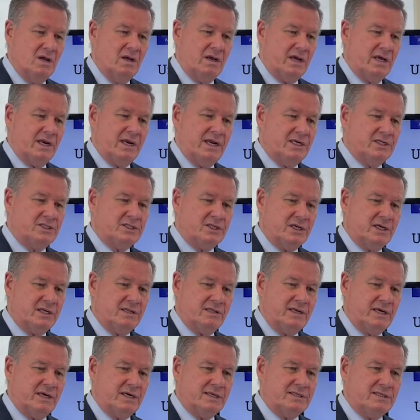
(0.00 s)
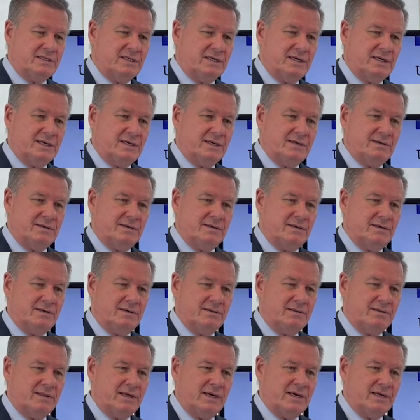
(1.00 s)
And he said that uh, uh
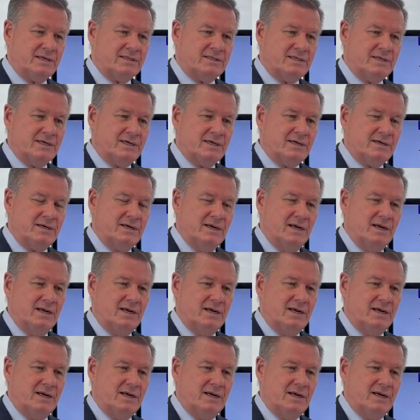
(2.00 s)
that uh,